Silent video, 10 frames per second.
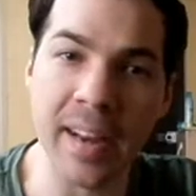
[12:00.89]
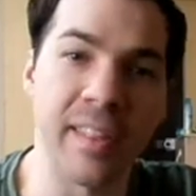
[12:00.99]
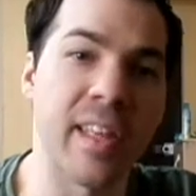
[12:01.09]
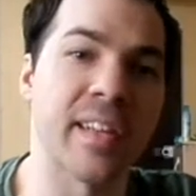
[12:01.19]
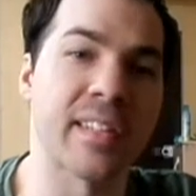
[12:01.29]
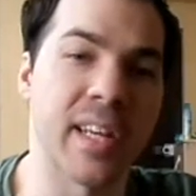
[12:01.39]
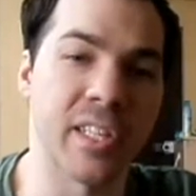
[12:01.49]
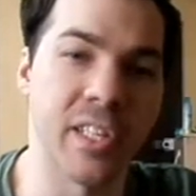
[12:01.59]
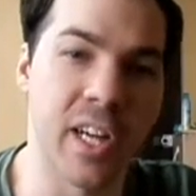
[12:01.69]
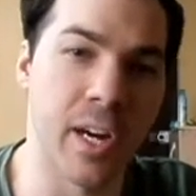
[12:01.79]
of things I
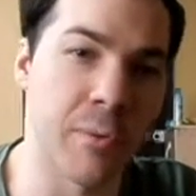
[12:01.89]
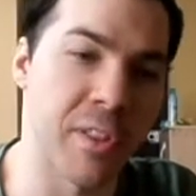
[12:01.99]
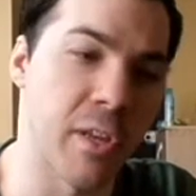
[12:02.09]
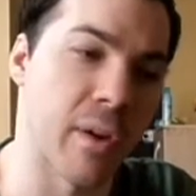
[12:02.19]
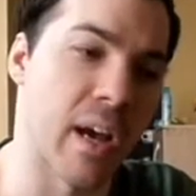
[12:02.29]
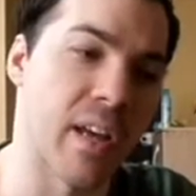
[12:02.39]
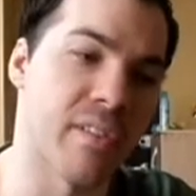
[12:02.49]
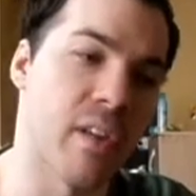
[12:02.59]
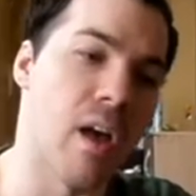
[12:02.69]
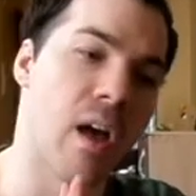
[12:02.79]
shared with you guys.